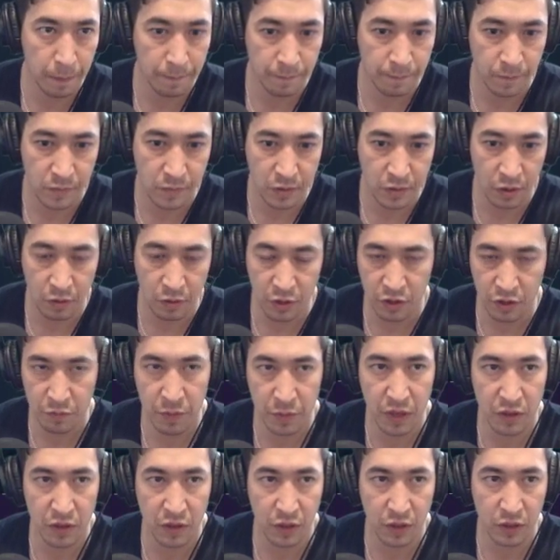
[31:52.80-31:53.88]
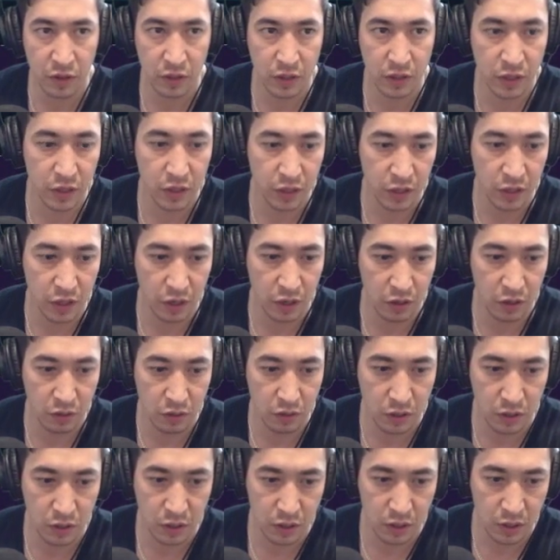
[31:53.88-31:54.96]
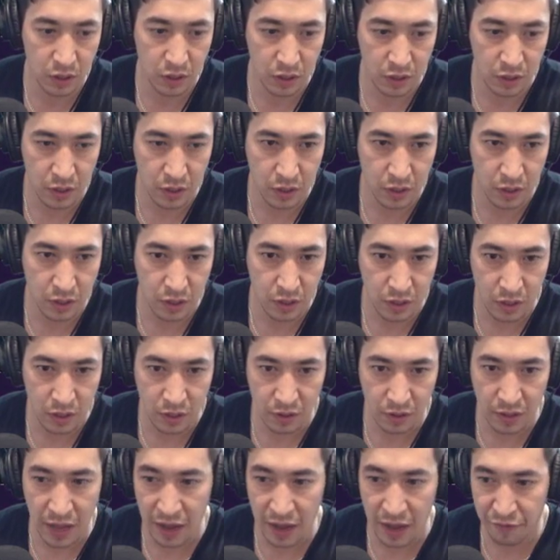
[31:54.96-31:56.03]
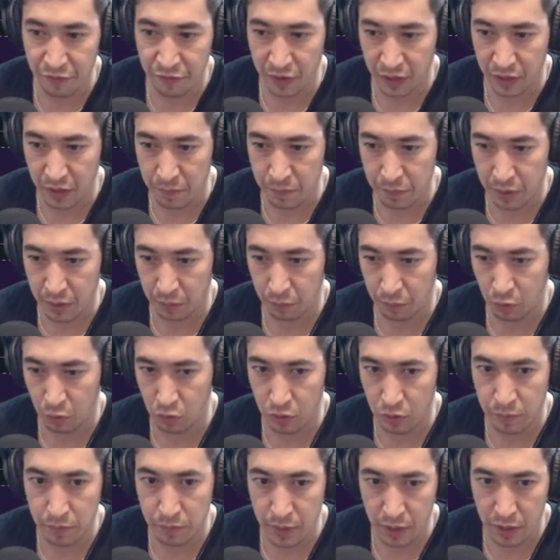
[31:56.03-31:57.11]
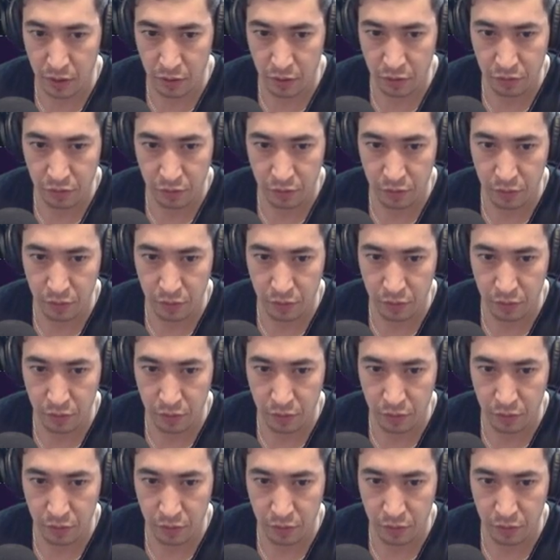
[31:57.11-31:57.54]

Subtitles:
So he's basically, laughing at Bitcoin bears.